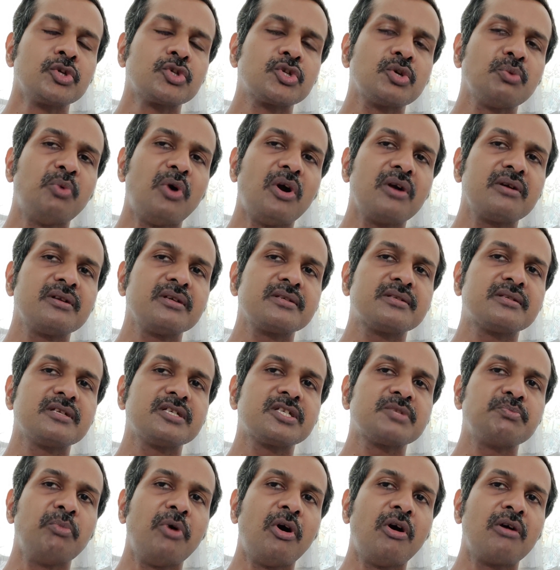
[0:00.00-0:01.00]
So what does
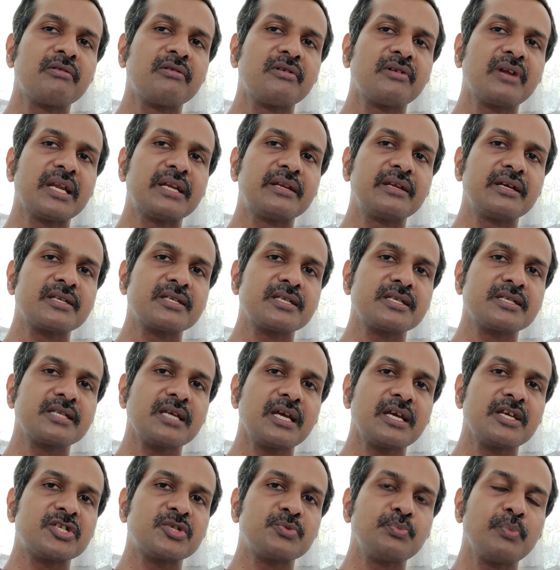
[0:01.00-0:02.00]
this moderate
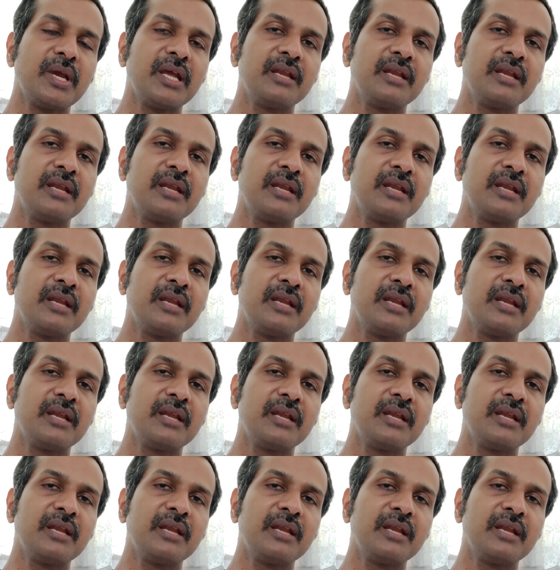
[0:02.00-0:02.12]
exercise